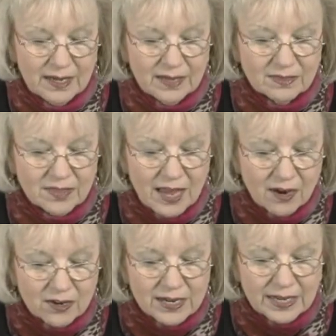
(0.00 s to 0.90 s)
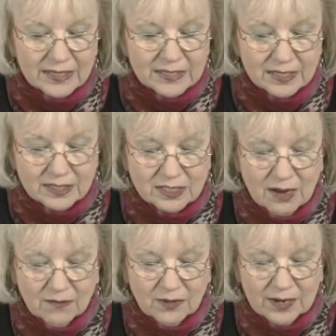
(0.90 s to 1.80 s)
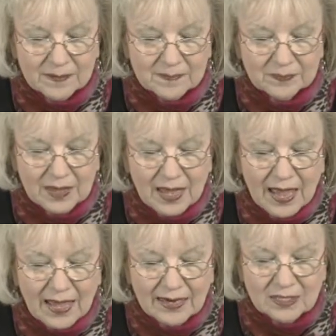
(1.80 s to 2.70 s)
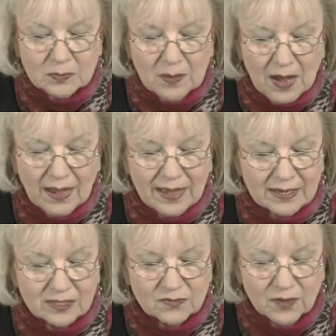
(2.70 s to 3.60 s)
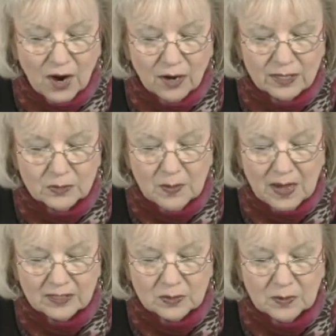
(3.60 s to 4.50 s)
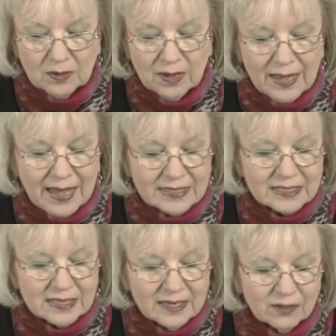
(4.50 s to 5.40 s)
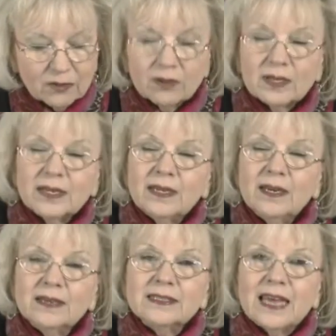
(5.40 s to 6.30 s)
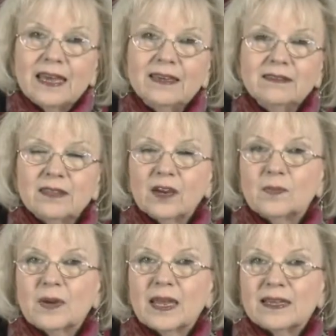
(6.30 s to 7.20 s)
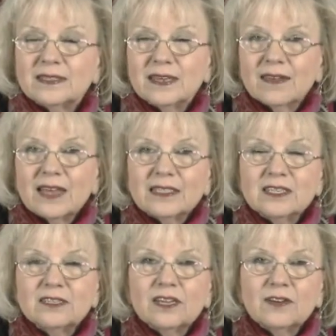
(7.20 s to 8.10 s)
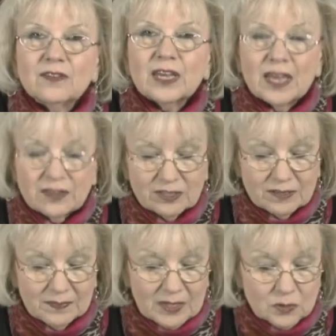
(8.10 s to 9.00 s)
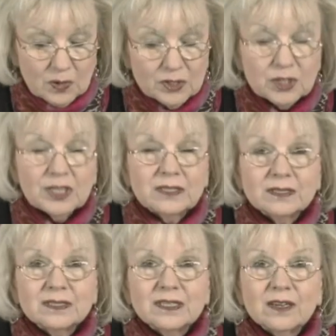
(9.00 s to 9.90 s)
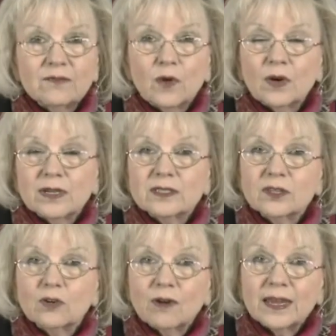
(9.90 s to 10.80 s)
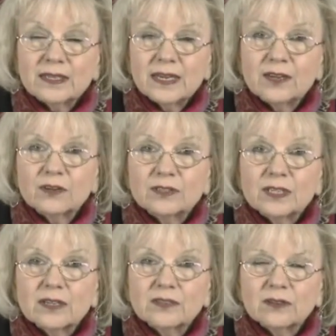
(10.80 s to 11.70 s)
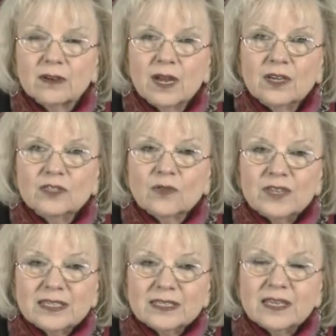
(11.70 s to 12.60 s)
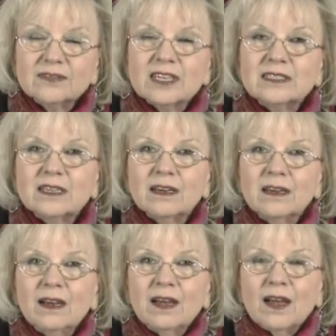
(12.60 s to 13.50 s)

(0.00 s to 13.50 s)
in their needs and suffering, and as far as possible has literally taken their place. Now that's identification. That's what Jesus did for us, the great intercessor. So this gives us a